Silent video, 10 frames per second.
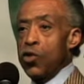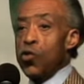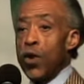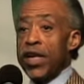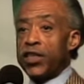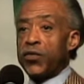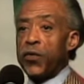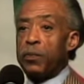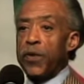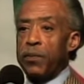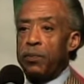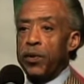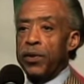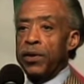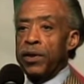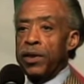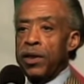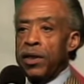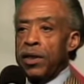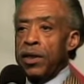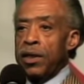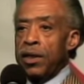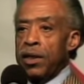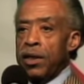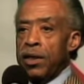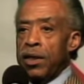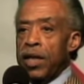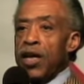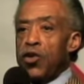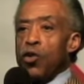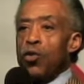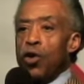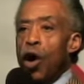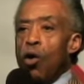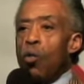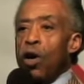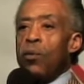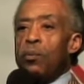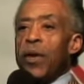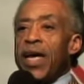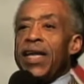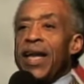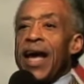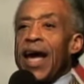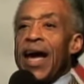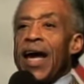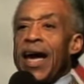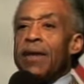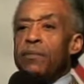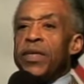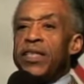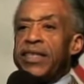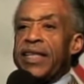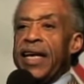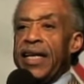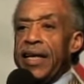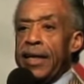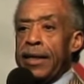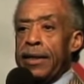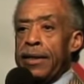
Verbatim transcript: You reach for people that you know will be there and be steady.